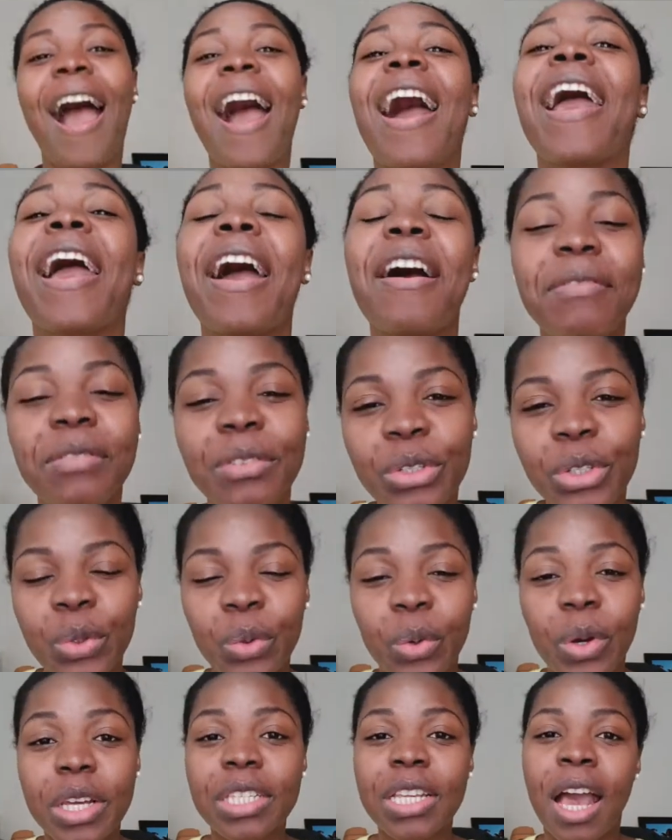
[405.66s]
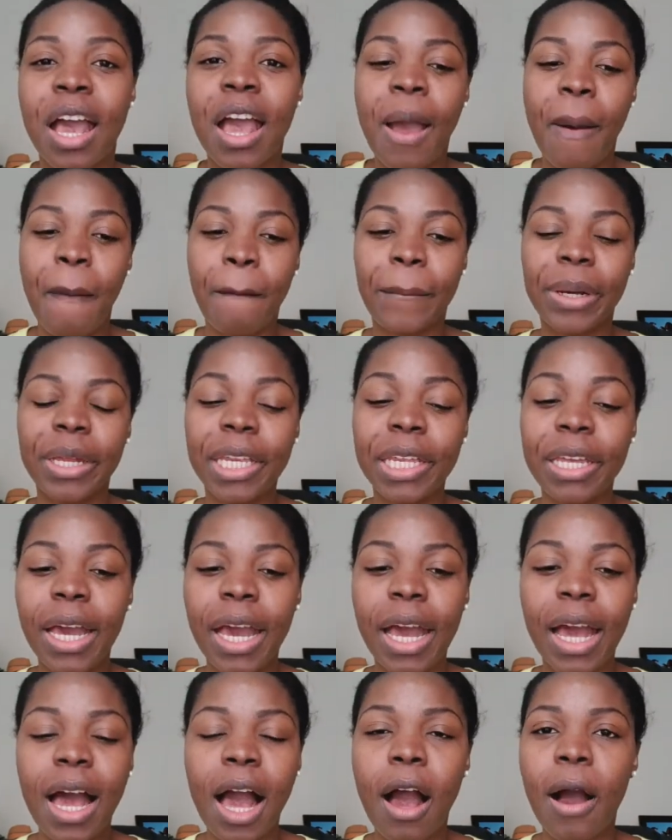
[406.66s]
I have no choice. But
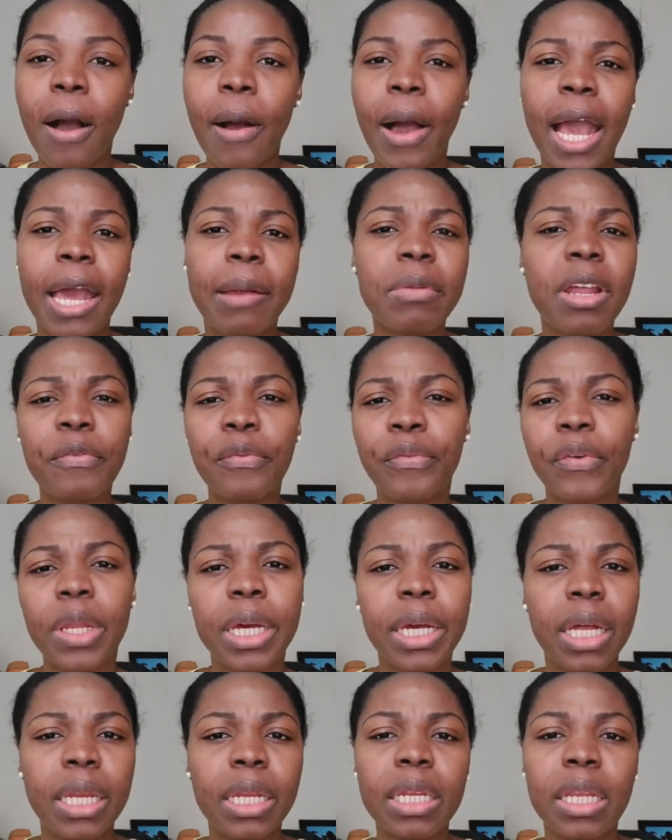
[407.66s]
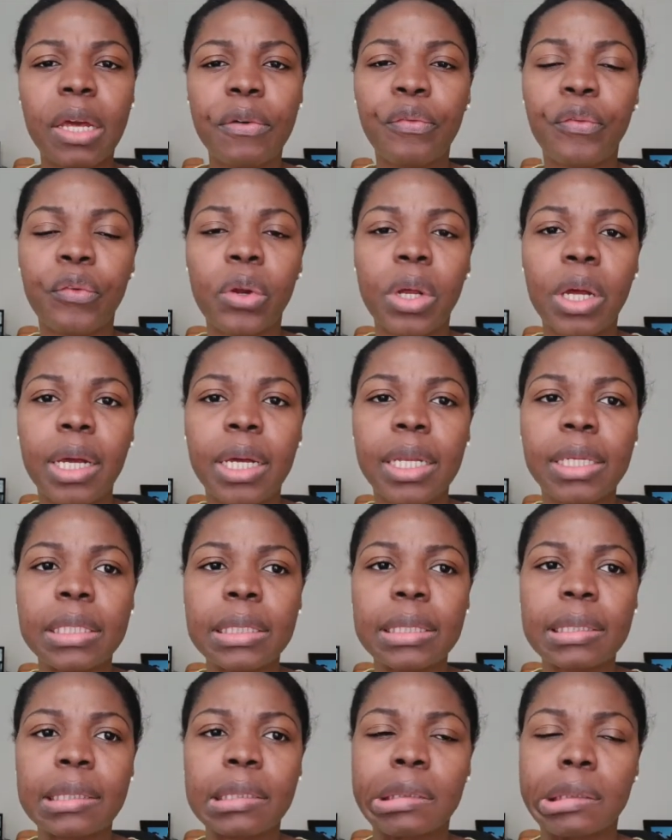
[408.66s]
yeah, I am not feeling any
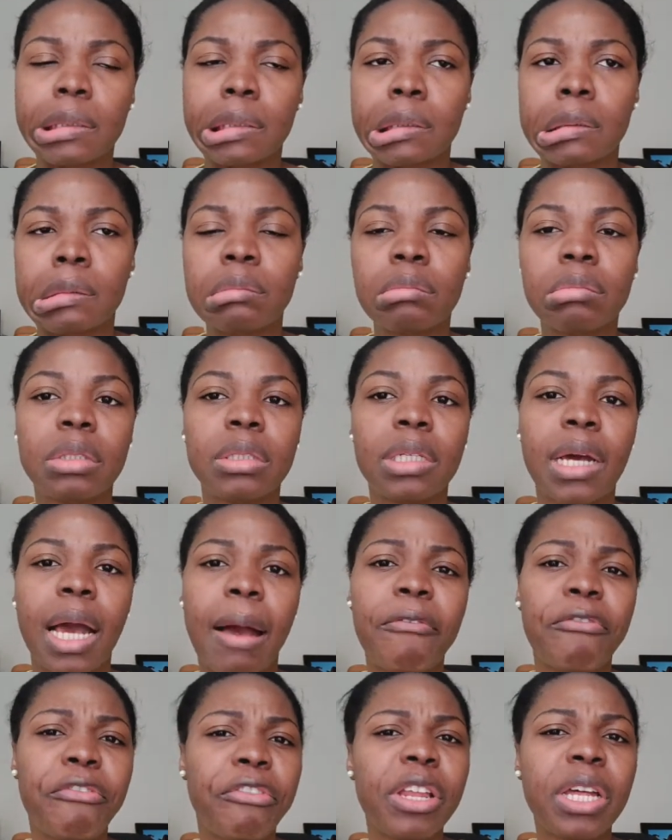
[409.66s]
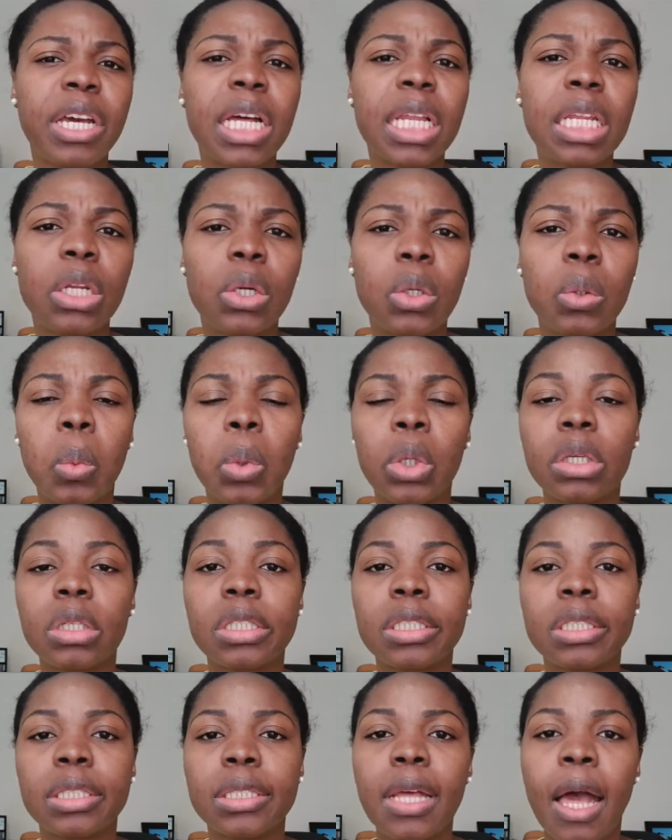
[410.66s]
different. I'm feeling a little
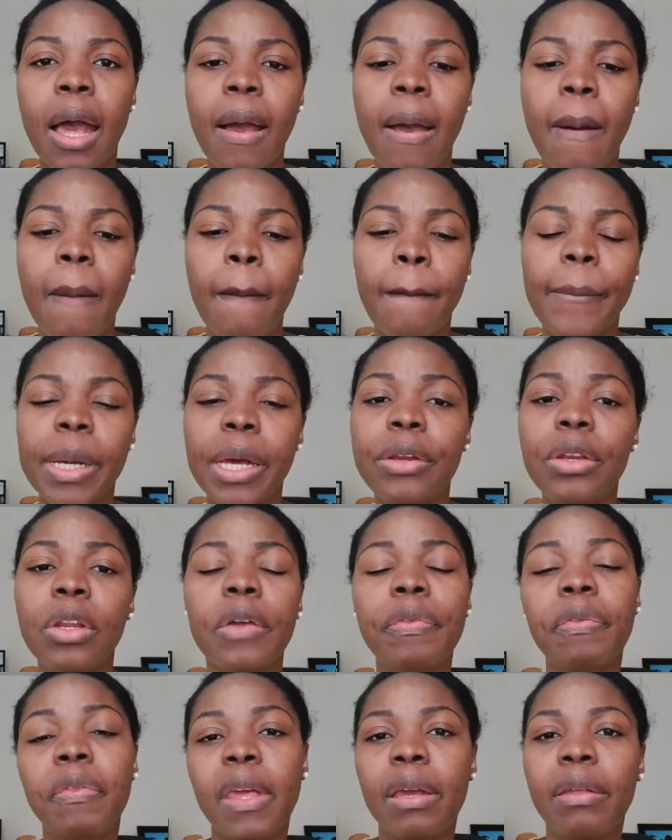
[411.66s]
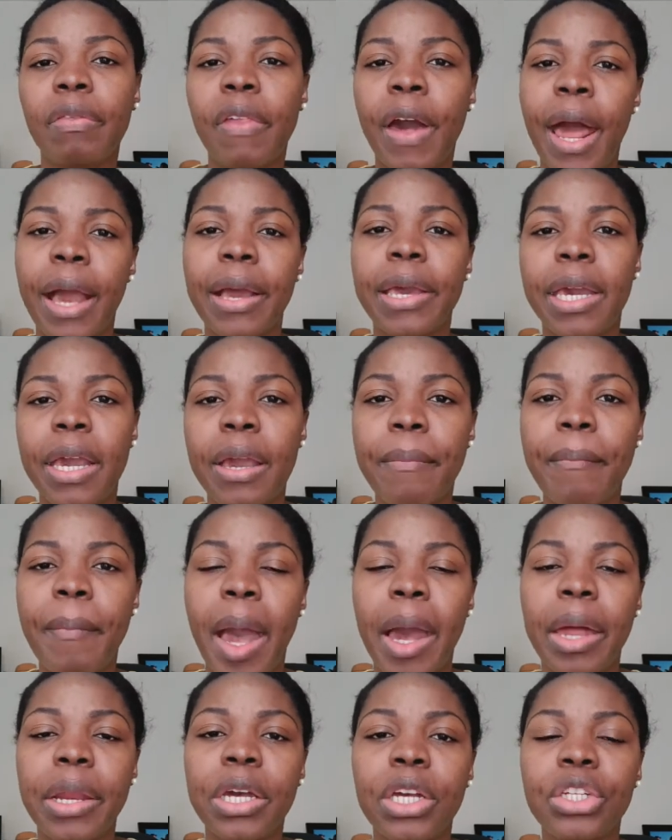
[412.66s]
worse, but nothing that I can't
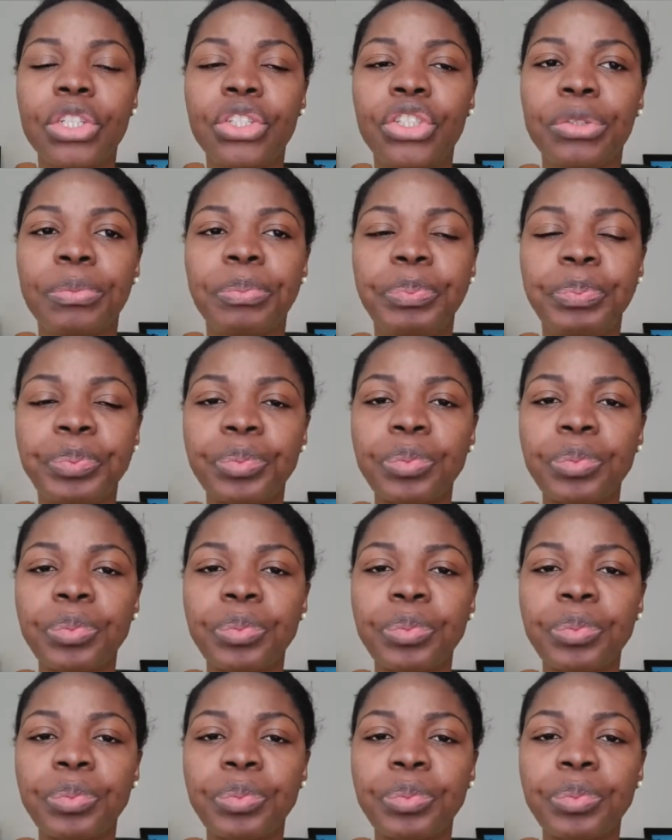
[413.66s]
manage.